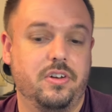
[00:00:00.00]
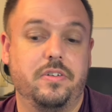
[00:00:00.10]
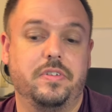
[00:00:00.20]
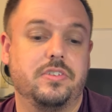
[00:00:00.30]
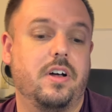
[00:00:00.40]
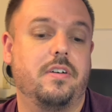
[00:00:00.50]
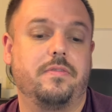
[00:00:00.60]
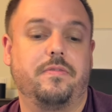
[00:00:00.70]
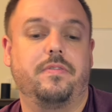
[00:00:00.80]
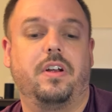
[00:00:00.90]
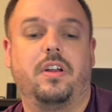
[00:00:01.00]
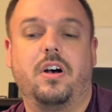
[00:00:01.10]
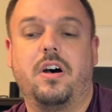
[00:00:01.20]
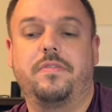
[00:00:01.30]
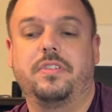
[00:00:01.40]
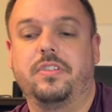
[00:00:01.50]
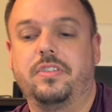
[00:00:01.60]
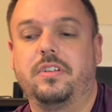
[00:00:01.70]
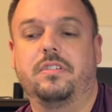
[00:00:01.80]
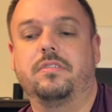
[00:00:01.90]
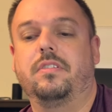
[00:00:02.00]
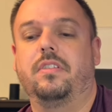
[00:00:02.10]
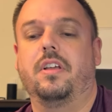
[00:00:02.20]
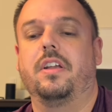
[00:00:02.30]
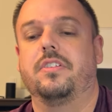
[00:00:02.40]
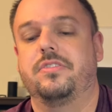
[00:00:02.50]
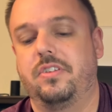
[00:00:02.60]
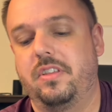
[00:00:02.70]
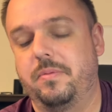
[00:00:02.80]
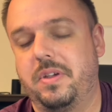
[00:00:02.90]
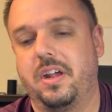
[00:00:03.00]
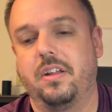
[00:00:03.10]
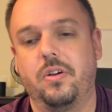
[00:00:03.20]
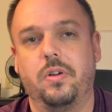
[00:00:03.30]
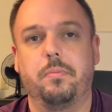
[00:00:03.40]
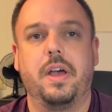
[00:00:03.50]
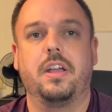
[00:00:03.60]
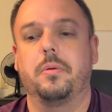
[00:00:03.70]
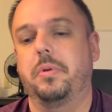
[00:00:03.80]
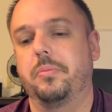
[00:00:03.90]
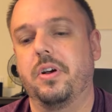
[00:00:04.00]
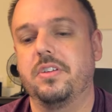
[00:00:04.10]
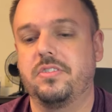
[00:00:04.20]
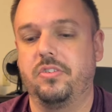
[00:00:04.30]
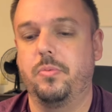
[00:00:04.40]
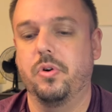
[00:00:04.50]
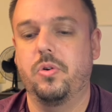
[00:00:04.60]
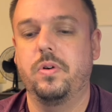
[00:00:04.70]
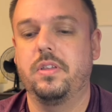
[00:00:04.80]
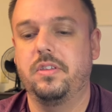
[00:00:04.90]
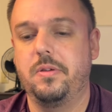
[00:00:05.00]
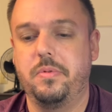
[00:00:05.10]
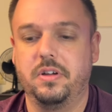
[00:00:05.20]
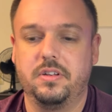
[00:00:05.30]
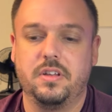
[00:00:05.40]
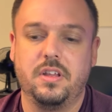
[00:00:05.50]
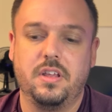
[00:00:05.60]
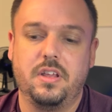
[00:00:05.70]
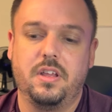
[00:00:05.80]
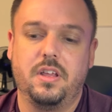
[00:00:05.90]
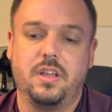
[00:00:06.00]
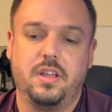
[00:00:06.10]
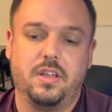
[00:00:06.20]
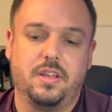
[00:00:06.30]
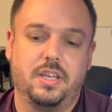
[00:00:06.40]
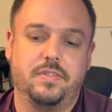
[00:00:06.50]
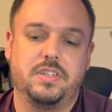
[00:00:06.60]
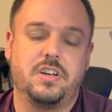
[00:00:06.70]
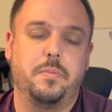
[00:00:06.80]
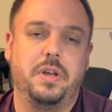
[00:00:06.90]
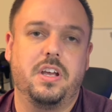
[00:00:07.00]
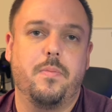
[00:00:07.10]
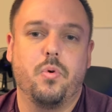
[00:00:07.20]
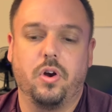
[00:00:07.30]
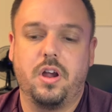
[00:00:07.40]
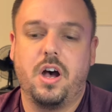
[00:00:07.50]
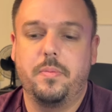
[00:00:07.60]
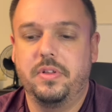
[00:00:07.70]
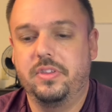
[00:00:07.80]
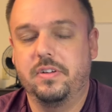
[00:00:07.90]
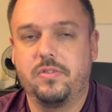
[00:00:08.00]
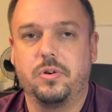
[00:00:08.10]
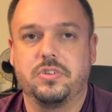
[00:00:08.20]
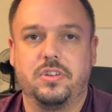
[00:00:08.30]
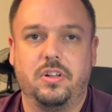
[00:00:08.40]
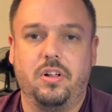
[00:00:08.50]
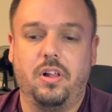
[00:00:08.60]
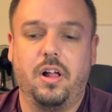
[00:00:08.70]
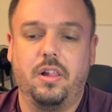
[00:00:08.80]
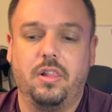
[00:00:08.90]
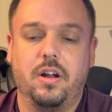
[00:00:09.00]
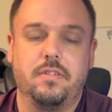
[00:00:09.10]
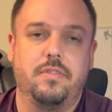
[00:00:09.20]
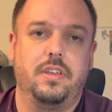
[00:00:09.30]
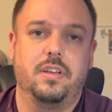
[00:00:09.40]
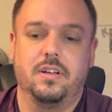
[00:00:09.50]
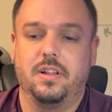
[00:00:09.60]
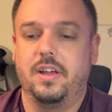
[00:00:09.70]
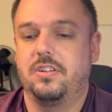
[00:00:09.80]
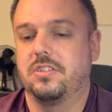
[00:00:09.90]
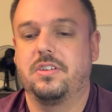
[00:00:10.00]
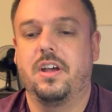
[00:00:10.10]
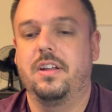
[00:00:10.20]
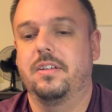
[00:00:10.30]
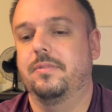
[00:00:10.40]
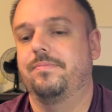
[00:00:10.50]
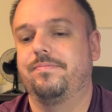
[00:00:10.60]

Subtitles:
if it's not very often, then I could see them kind of going back up in price a little more quickly, but if it's going to become more common, then of course a lot of the like just kind of,